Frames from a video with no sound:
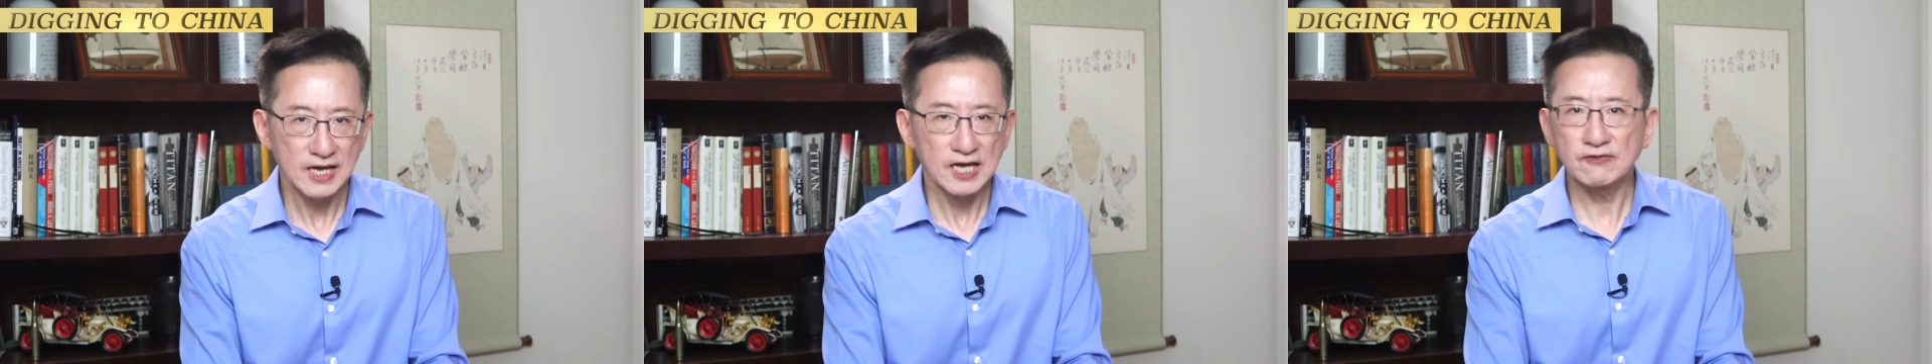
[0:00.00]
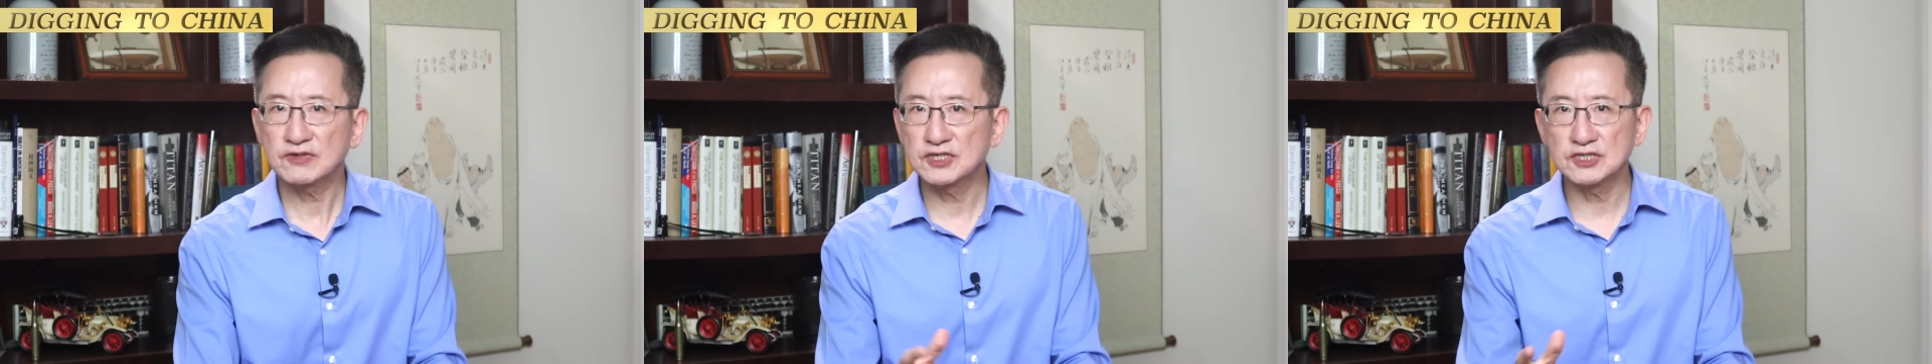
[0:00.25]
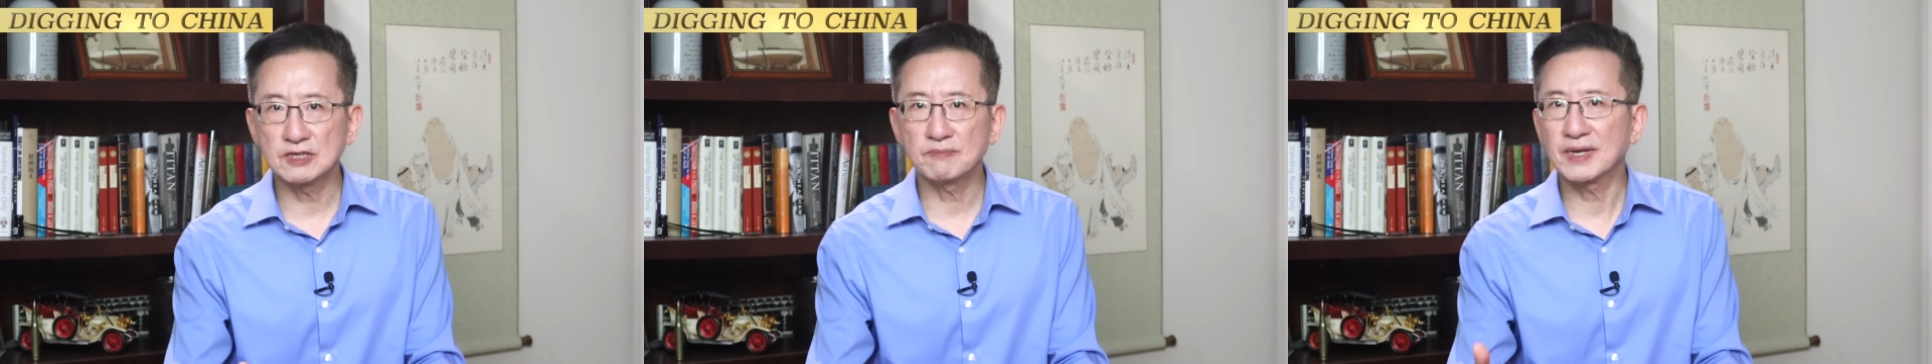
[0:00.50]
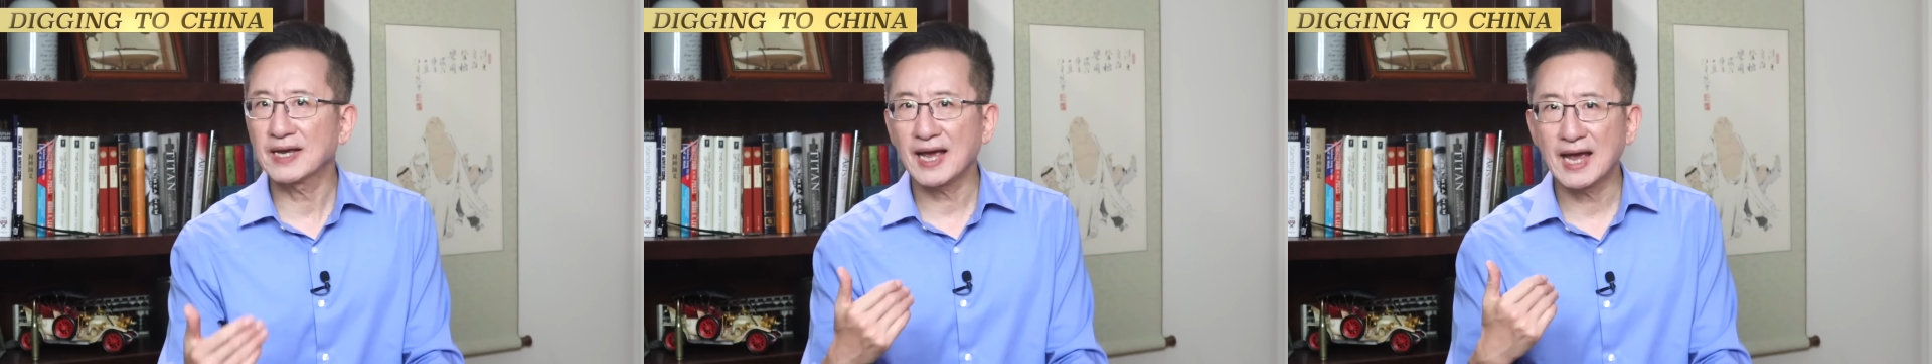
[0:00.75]
If Xi
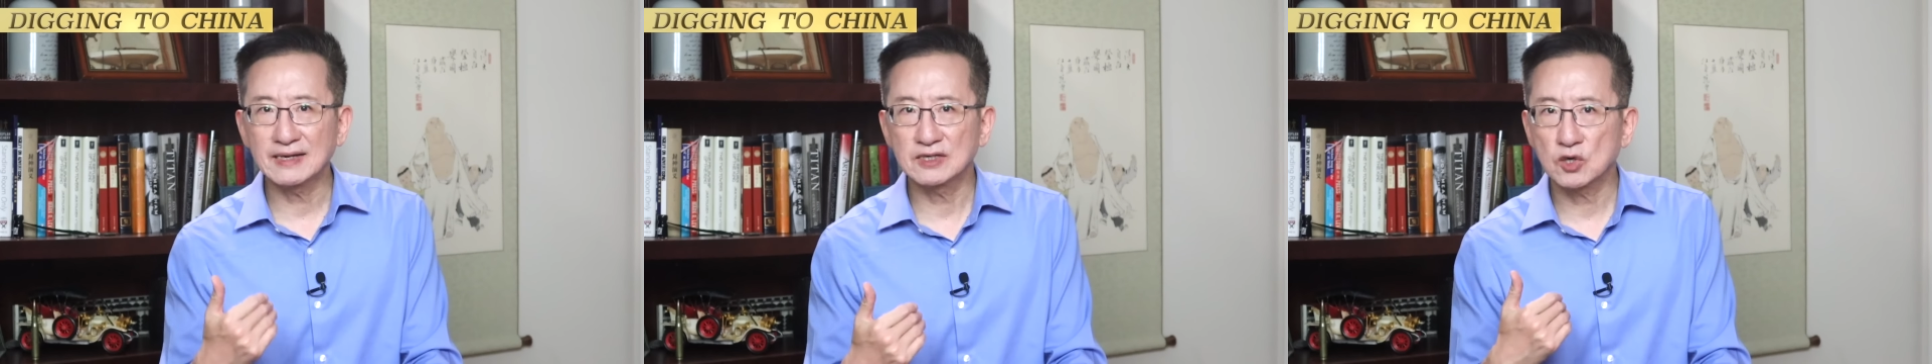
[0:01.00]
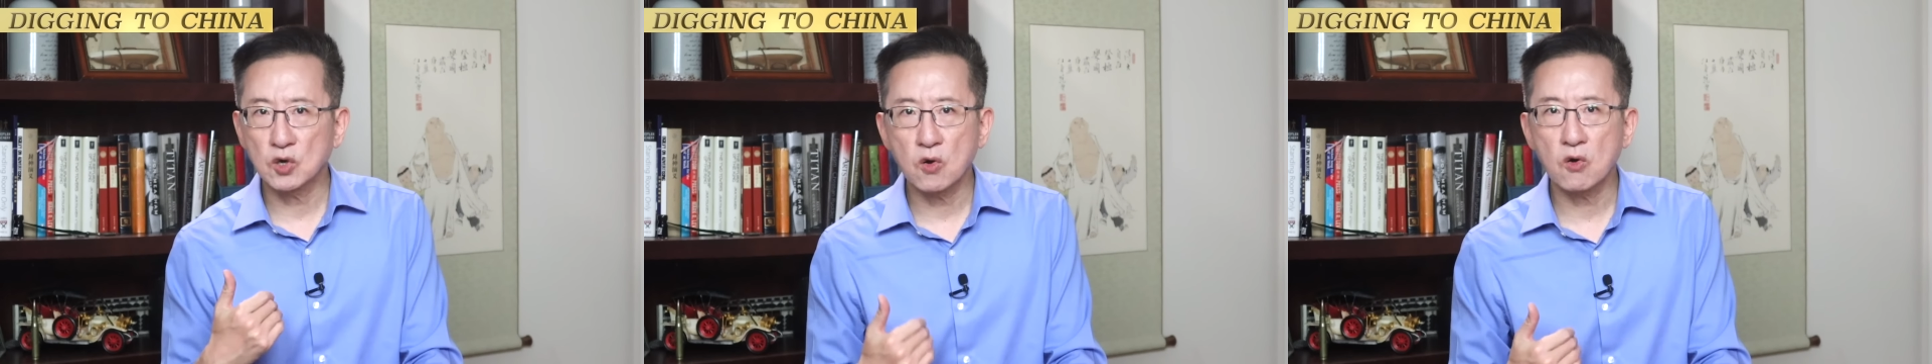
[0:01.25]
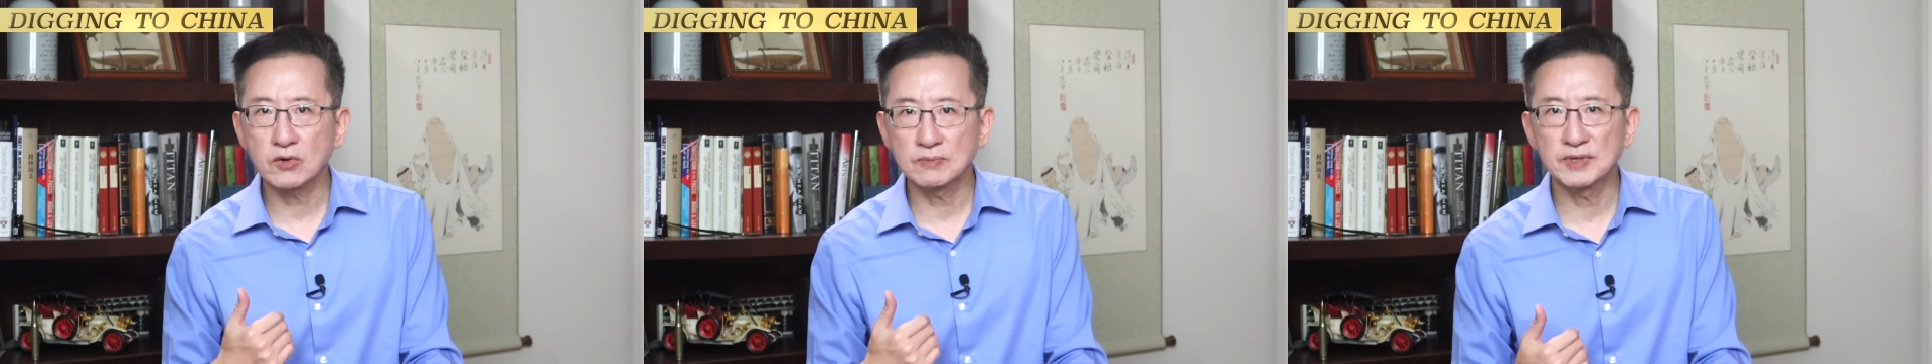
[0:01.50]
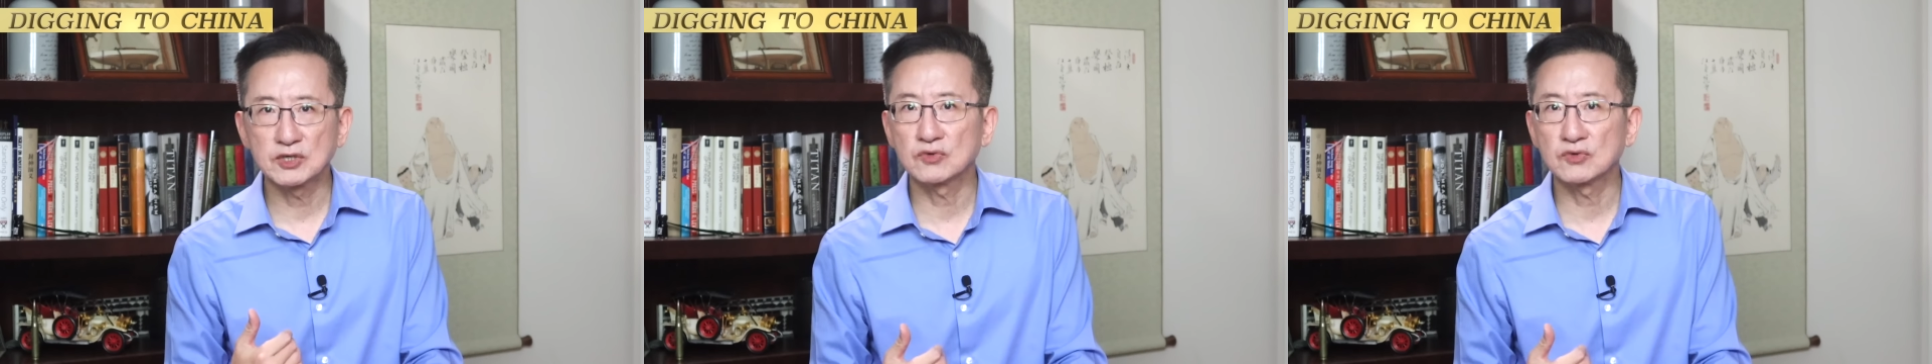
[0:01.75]
Jinping hadn't called me